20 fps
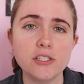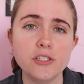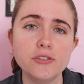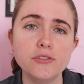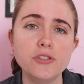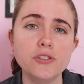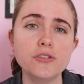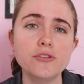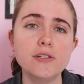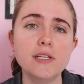
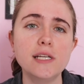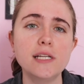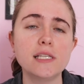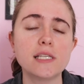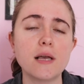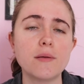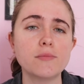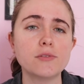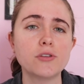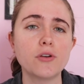You do need
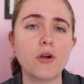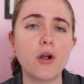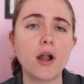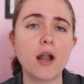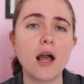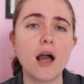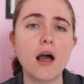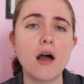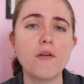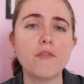some
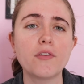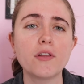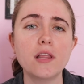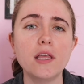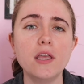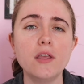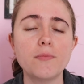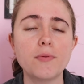sort of cleat.